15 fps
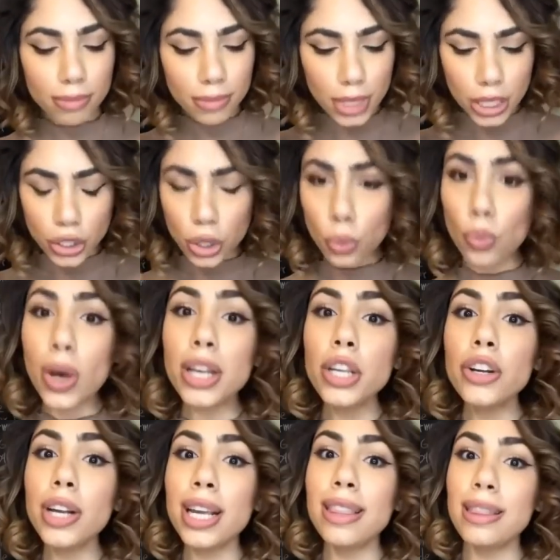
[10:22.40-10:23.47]
So when you're
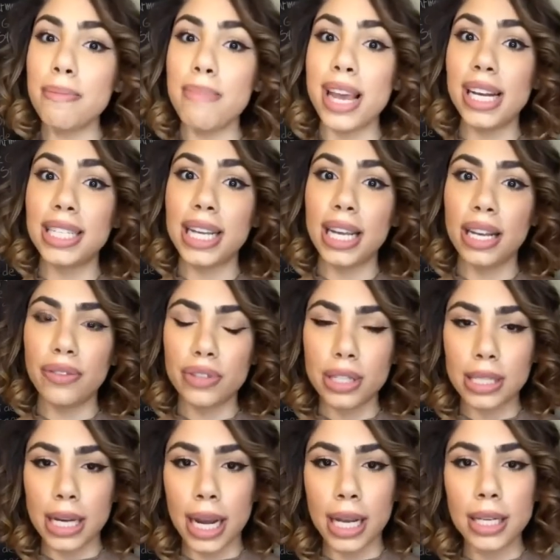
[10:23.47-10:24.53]
in the meditative
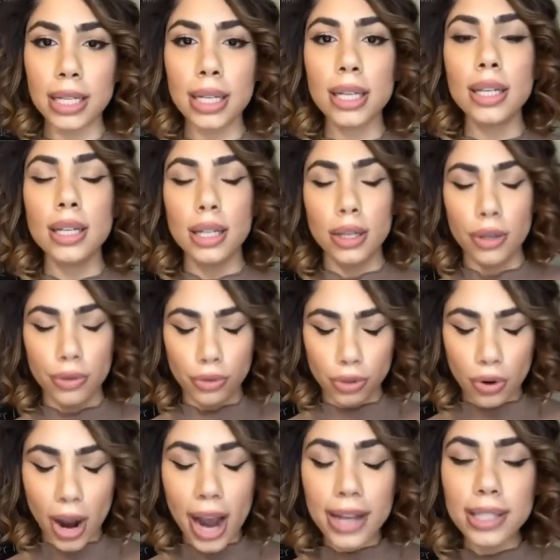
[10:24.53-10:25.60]
state, your
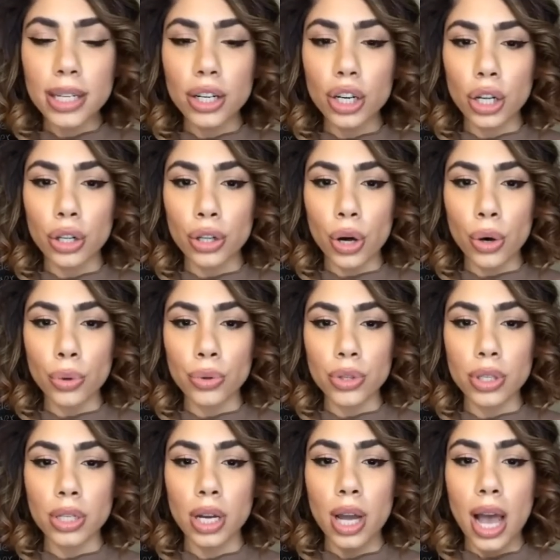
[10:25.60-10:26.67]
eyes are
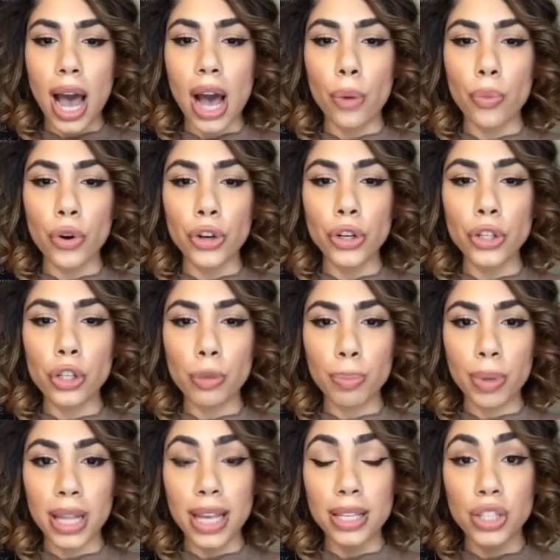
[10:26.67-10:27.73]
closed, I want you to
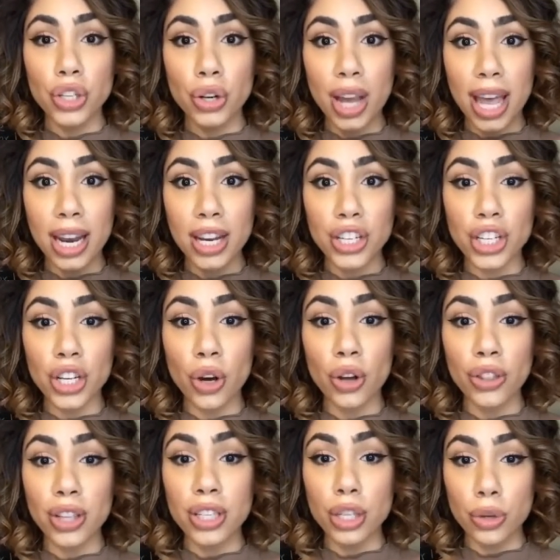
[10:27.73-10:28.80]
place your energy on
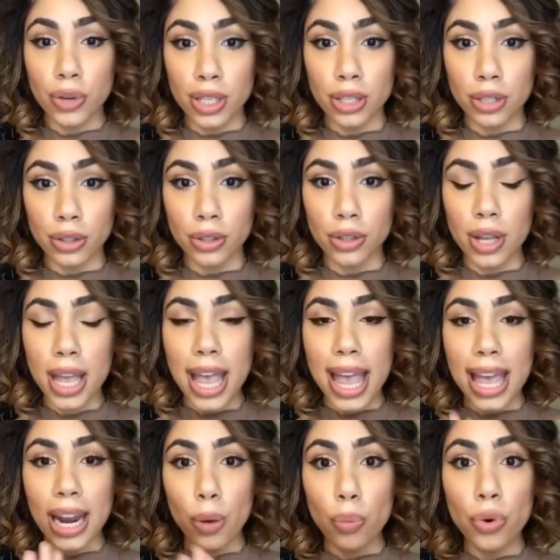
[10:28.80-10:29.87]
this crystal.
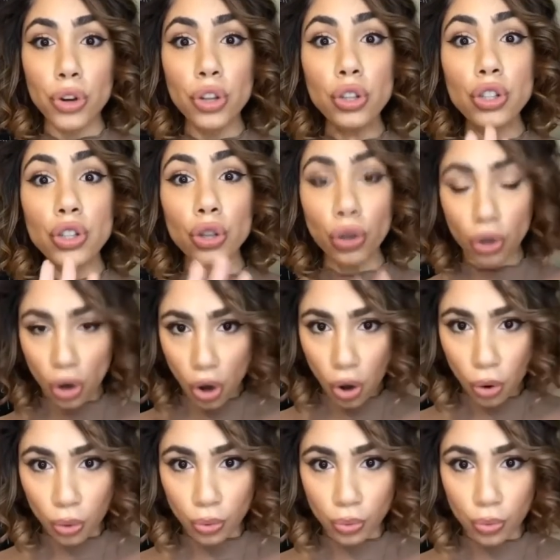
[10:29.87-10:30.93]
And I want you to
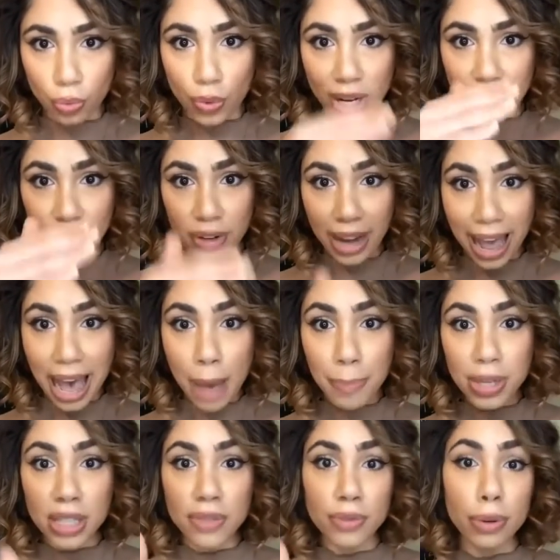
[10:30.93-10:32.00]
know whatever
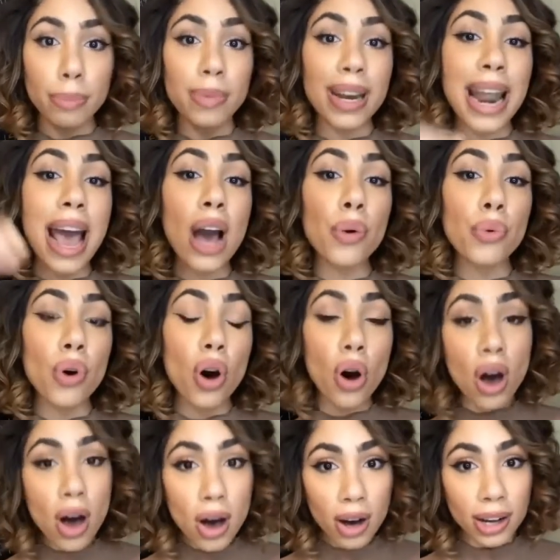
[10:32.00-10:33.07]
happens from now
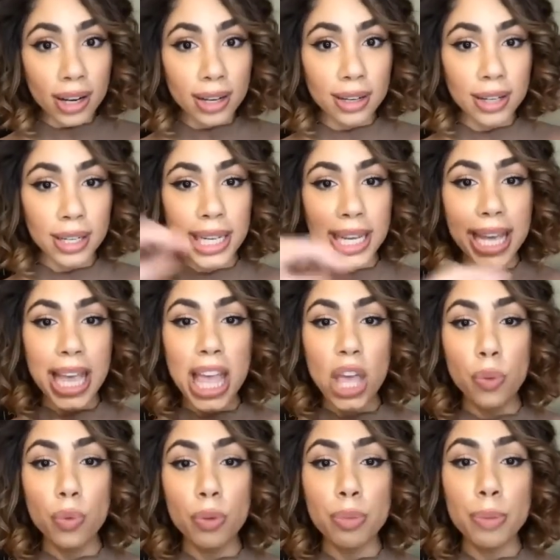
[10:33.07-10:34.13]
on, it
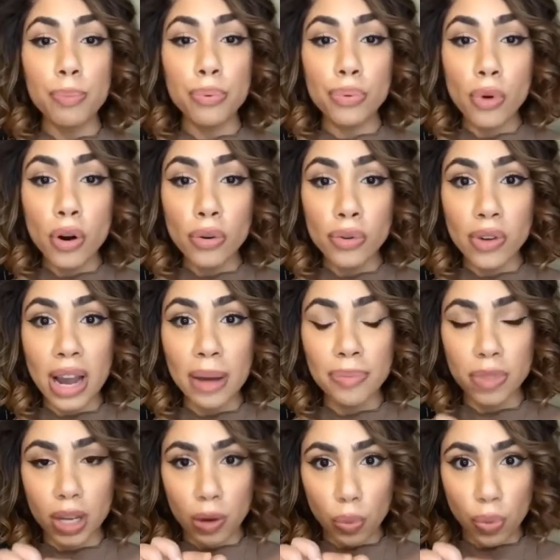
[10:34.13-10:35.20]
will be programmed
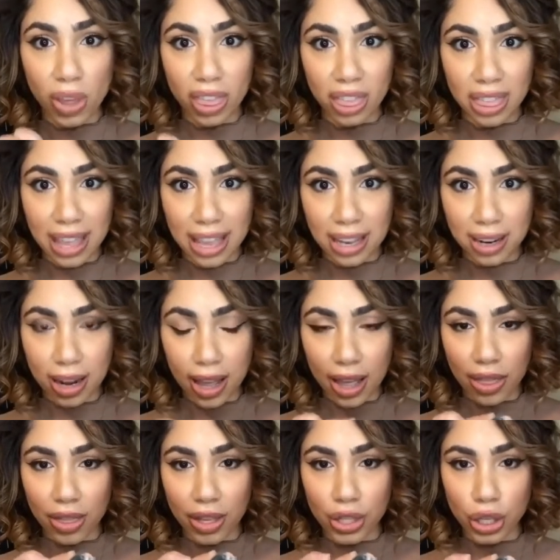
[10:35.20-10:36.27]
within
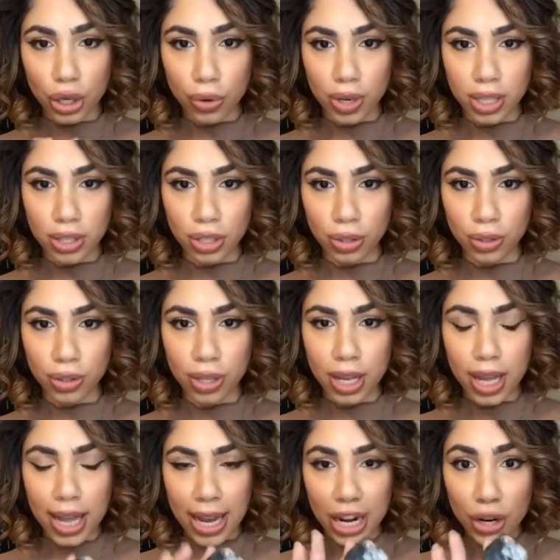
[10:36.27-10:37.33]
this crystal.
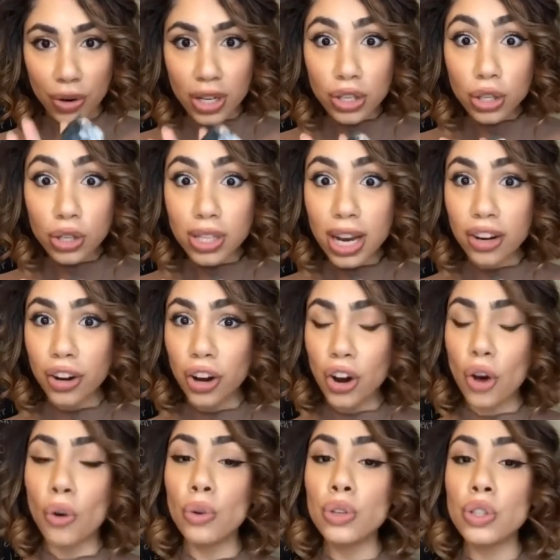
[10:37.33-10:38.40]
Crystals are
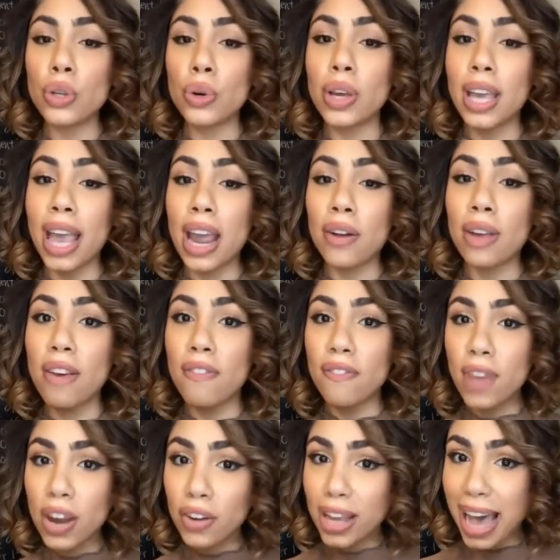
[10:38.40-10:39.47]
known to carry a
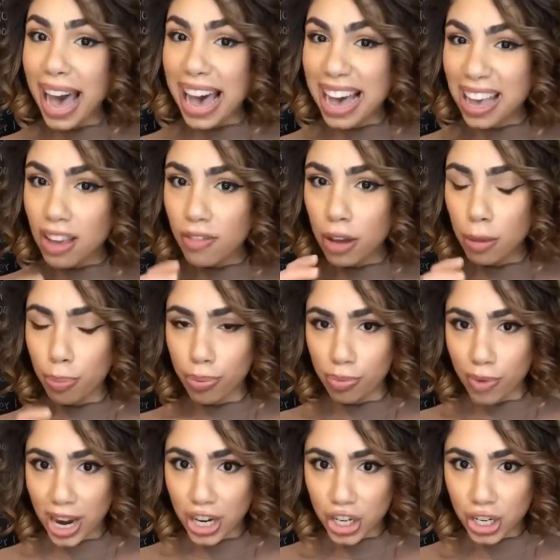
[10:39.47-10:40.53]
very high
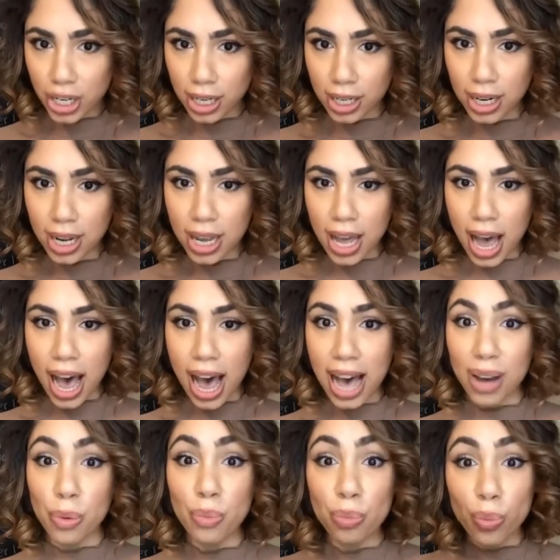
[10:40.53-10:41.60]
vibration
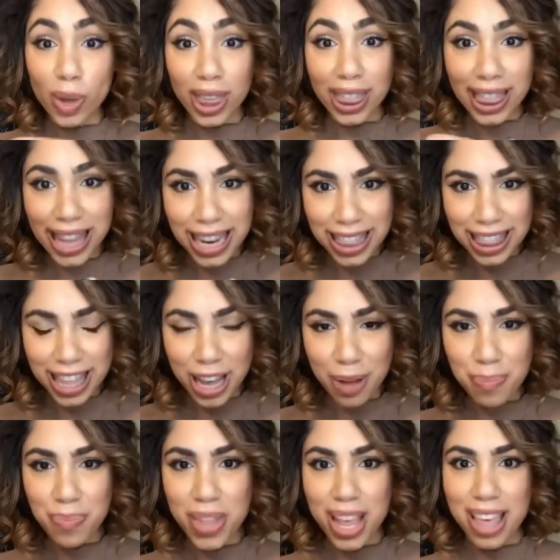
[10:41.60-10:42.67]
within them.